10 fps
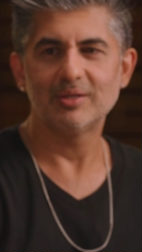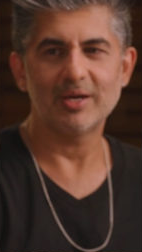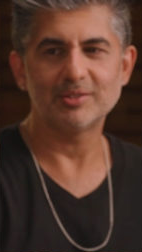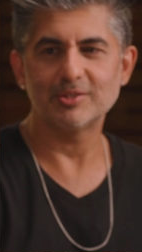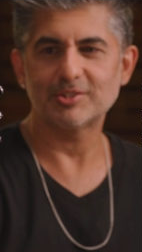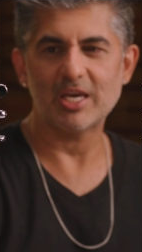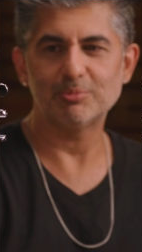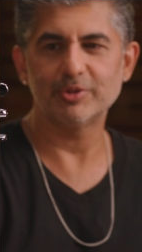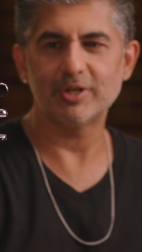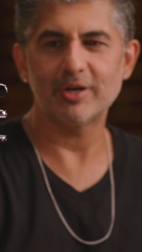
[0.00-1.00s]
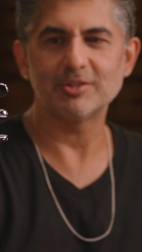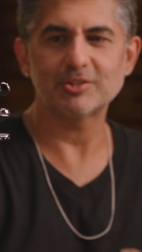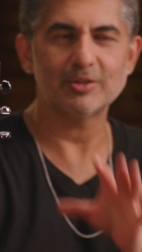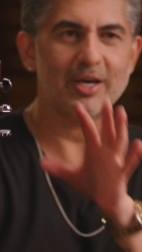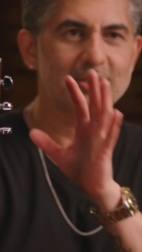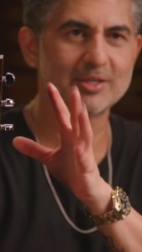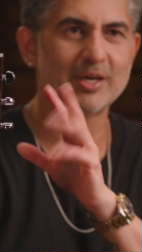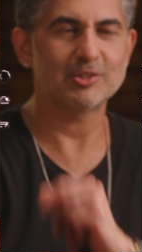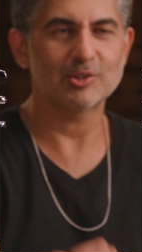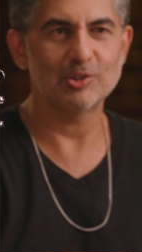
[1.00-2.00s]
Nice and stable there and still has a
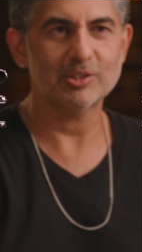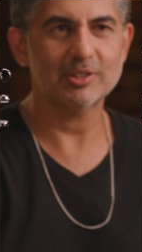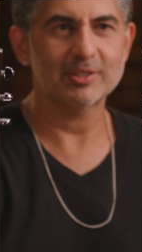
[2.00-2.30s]
nice look.